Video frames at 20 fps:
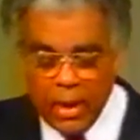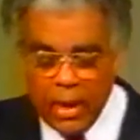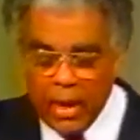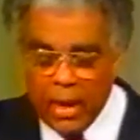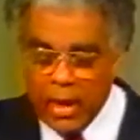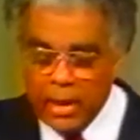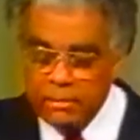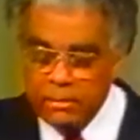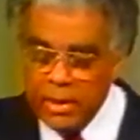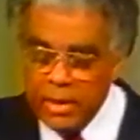
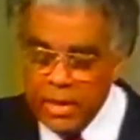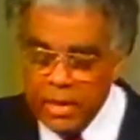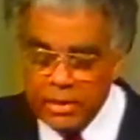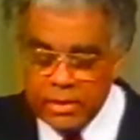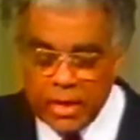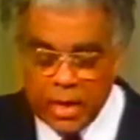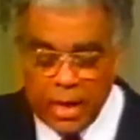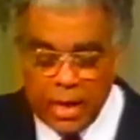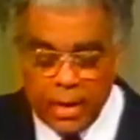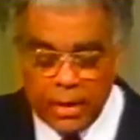And many
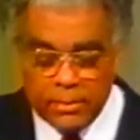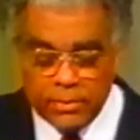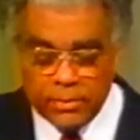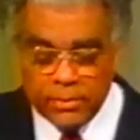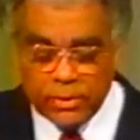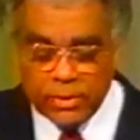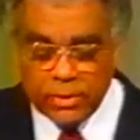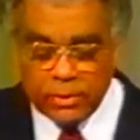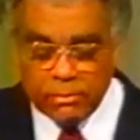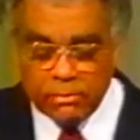
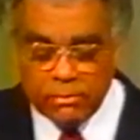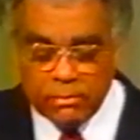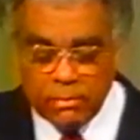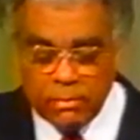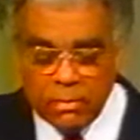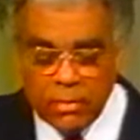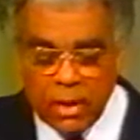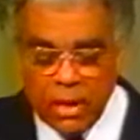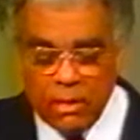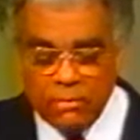times,
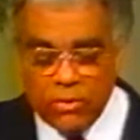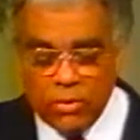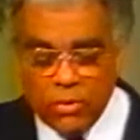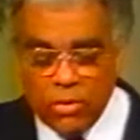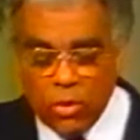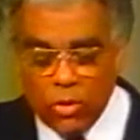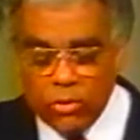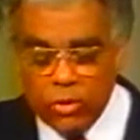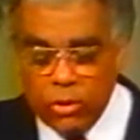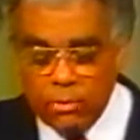even
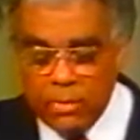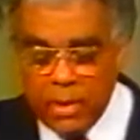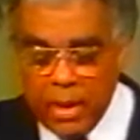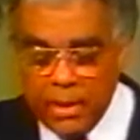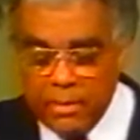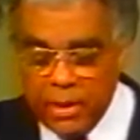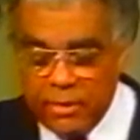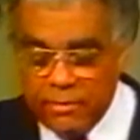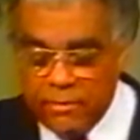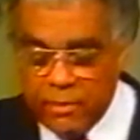though you may
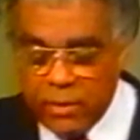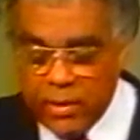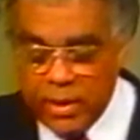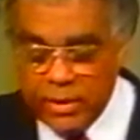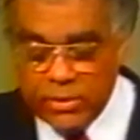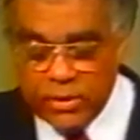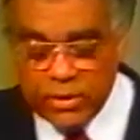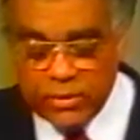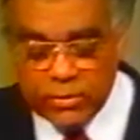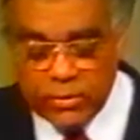be very
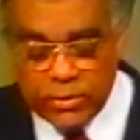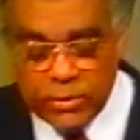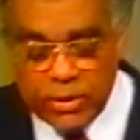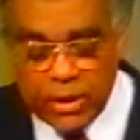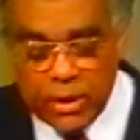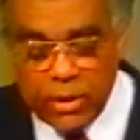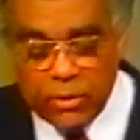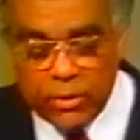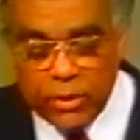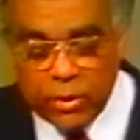
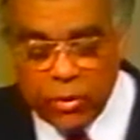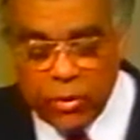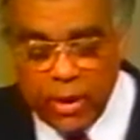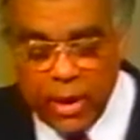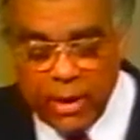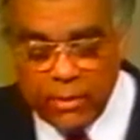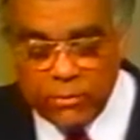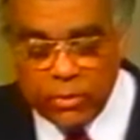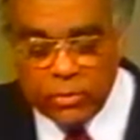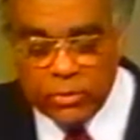sincere in your
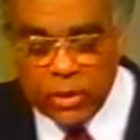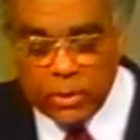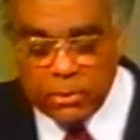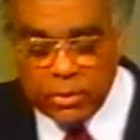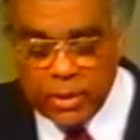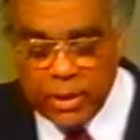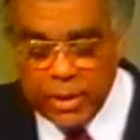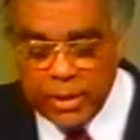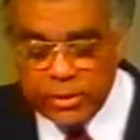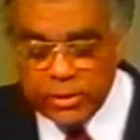effort to
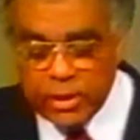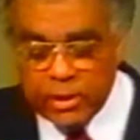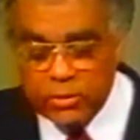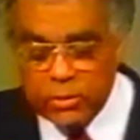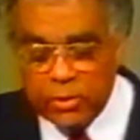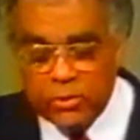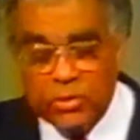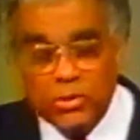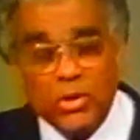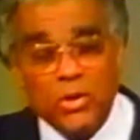please and
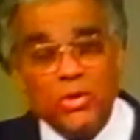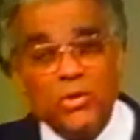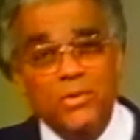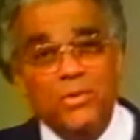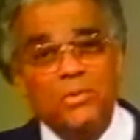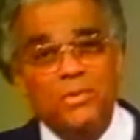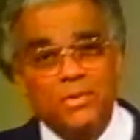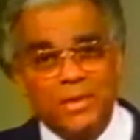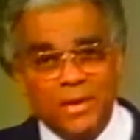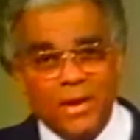to
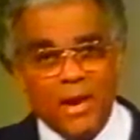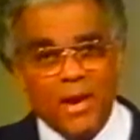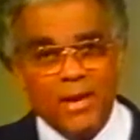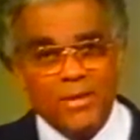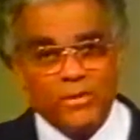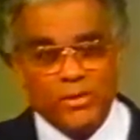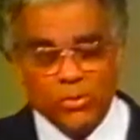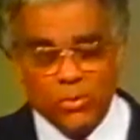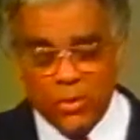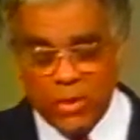do
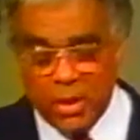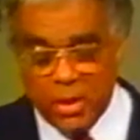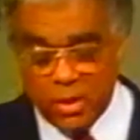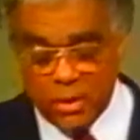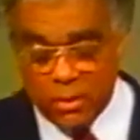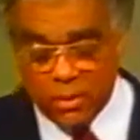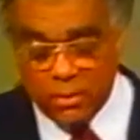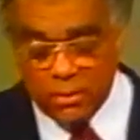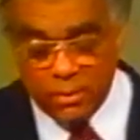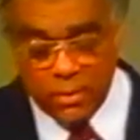God's
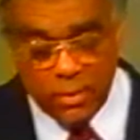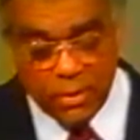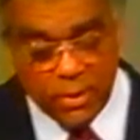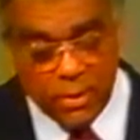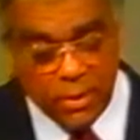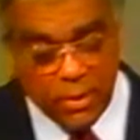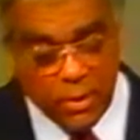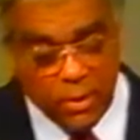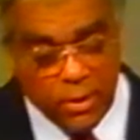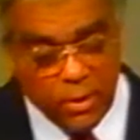will,
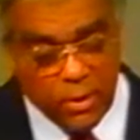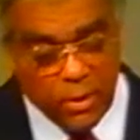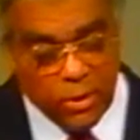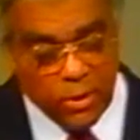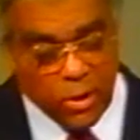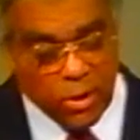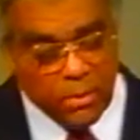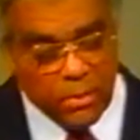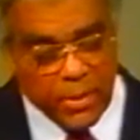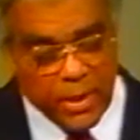
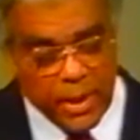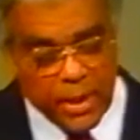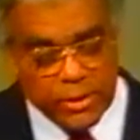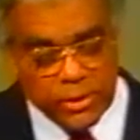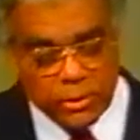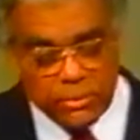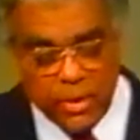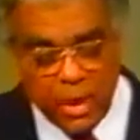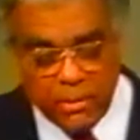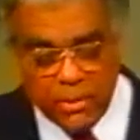your
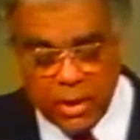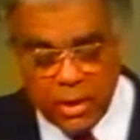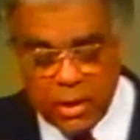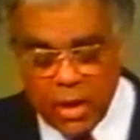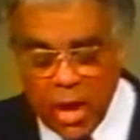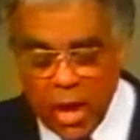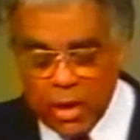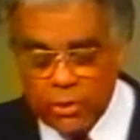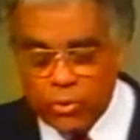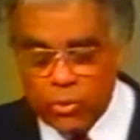plans may be
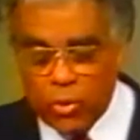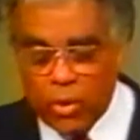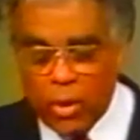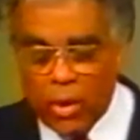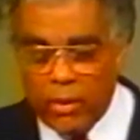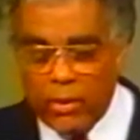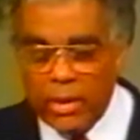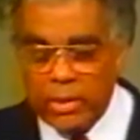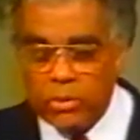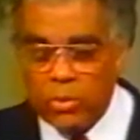
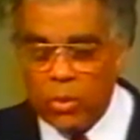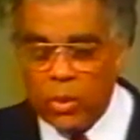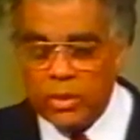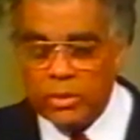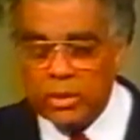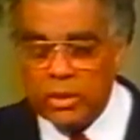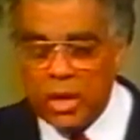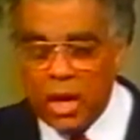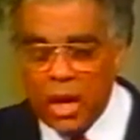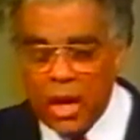contrary to
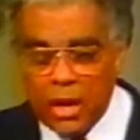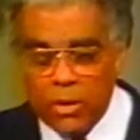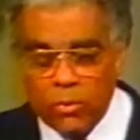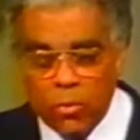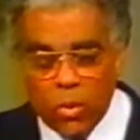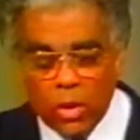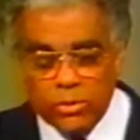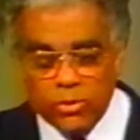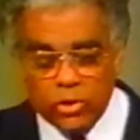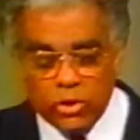what God
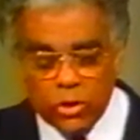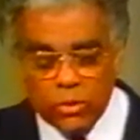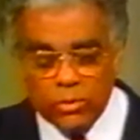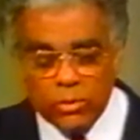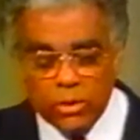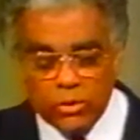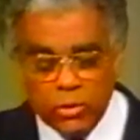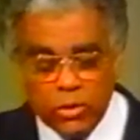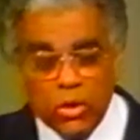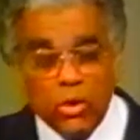wants you
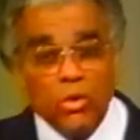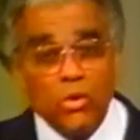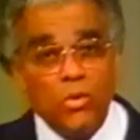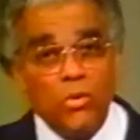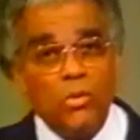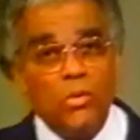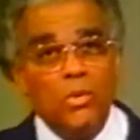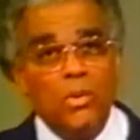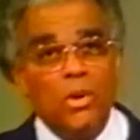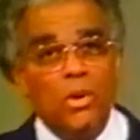to
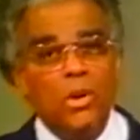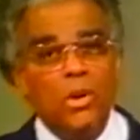do